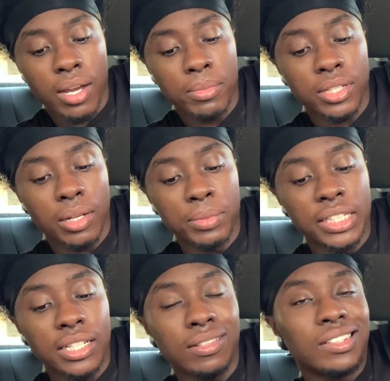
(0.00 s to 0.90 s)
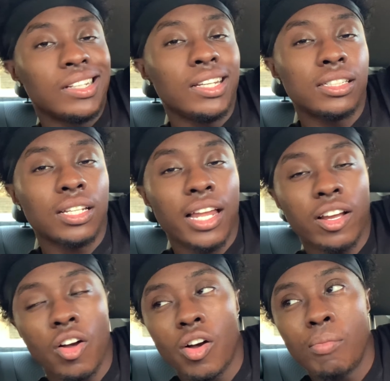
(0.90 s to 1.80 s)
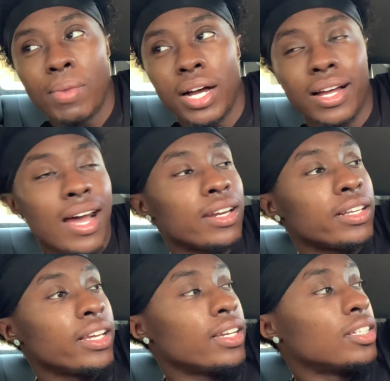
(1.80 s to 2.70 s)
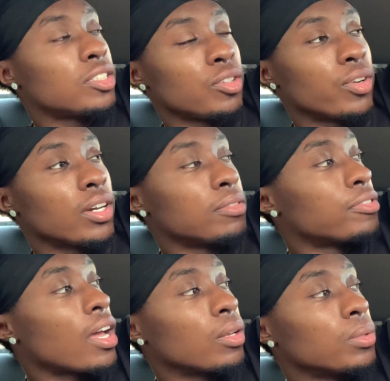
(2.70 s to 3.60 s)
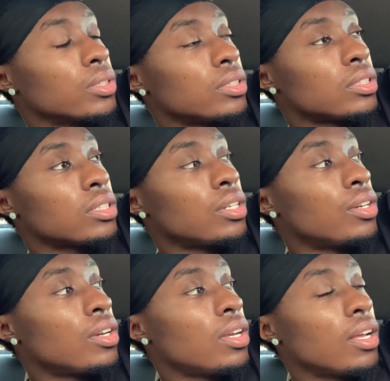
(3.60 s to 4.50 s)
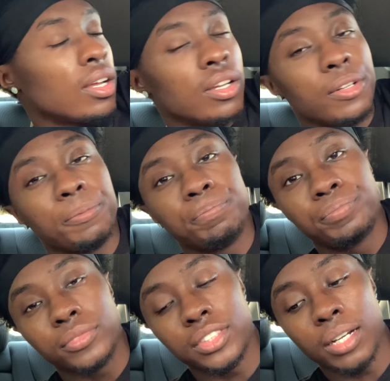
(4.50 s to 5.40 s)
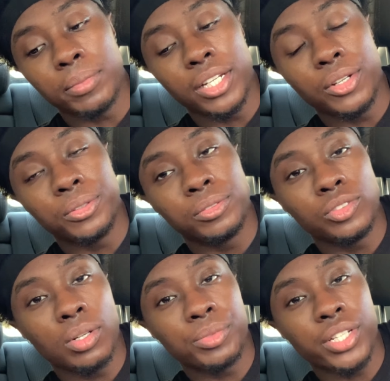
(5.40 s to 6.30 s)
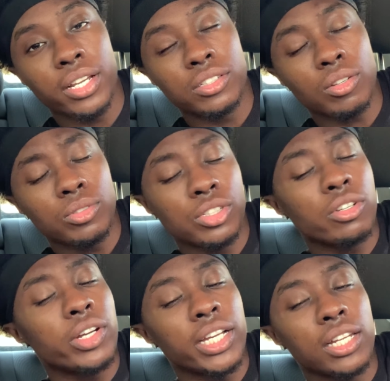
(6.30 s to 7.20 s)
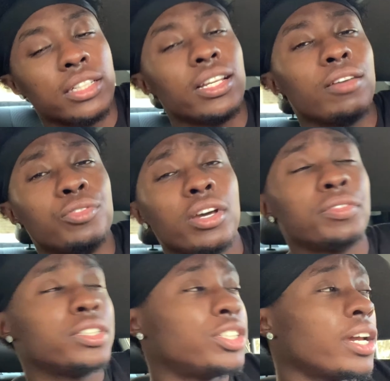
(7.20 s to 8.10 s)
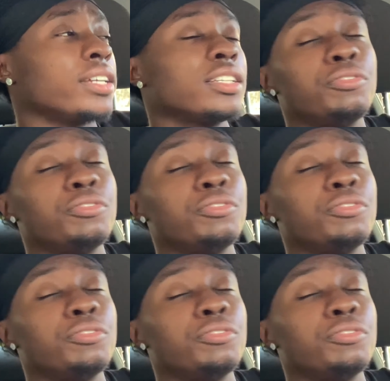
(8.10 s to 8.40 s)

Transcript: I'm, I'm gonna leave the links to like all my how to get Instagram followers um, down below, you know what I'm saying? So just go ahead and click that if you haven't checked.